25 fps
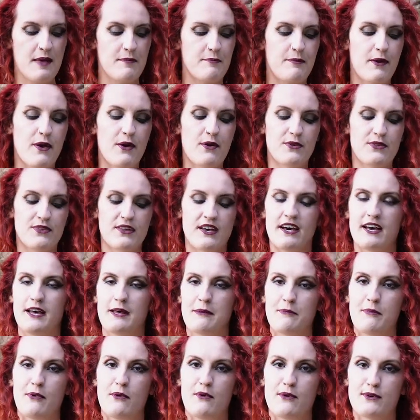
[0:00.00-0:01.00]
Both are
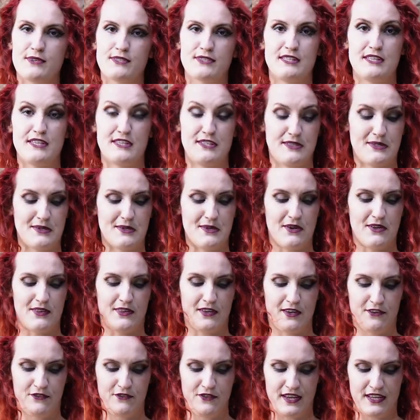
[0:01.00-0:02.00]
important to
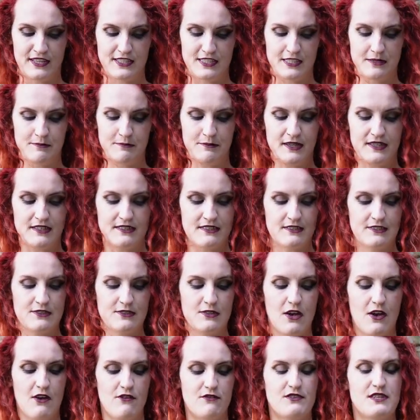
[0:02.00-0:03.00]
Gothic fiction, but
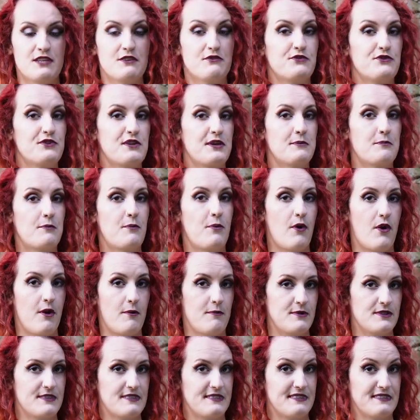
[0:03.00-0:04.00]
serve different
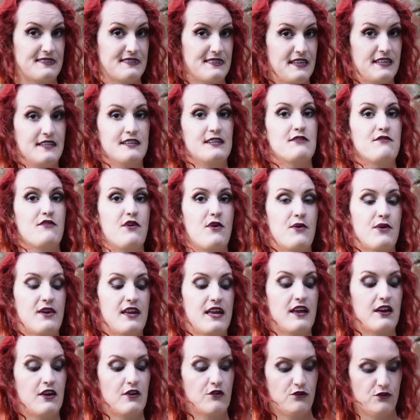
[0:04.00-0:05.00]
purposes in
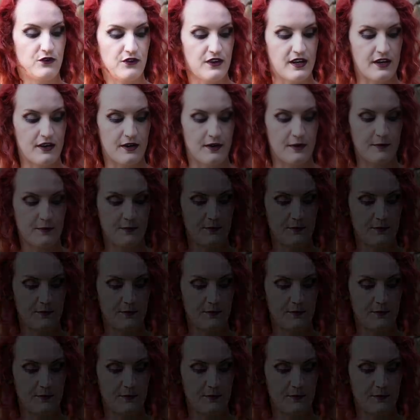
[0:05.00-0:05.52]
evoking fear.